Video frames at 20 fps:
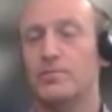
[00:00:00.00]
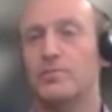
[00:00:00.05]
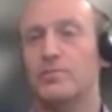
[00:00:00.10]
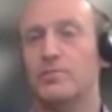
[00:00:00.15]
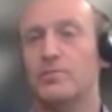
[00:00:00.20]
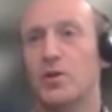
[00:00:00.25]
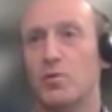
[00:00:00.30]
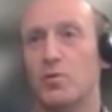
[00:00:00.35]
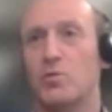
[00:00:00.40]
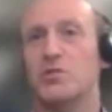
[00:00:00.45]

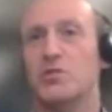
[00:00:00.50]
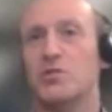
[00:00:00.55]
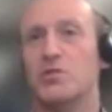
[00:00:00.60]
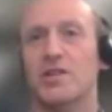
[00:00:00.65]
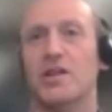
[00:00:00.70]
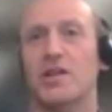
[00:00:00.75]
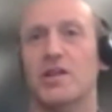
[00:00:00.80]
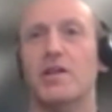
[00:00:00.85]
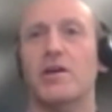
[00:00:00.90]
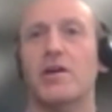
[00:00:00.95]
you will see
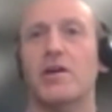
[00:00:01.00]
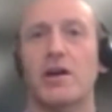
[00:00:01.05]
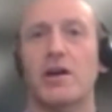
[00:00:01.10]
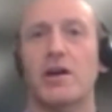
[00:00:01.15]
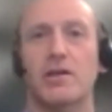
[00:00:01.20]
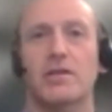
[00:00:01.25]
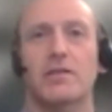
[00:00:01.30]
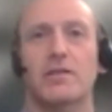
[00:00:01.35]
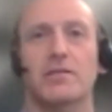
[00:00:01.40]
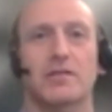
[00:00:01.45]
that there
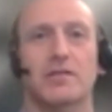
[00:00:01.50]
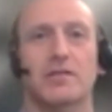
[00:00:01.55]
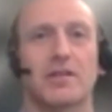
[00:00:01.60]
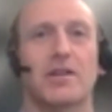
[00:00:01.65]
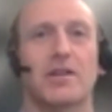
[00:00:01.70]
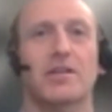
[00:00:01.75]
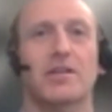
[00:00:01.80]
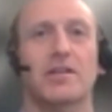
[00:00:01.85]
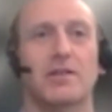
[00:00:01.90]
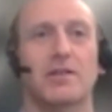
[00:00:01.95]
are
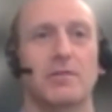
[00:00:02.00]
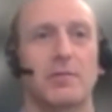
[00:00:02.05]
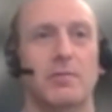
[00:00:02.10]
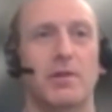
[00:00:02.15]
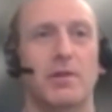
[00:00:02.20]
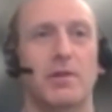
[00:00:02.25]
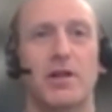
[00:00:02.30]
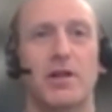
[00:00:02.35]
many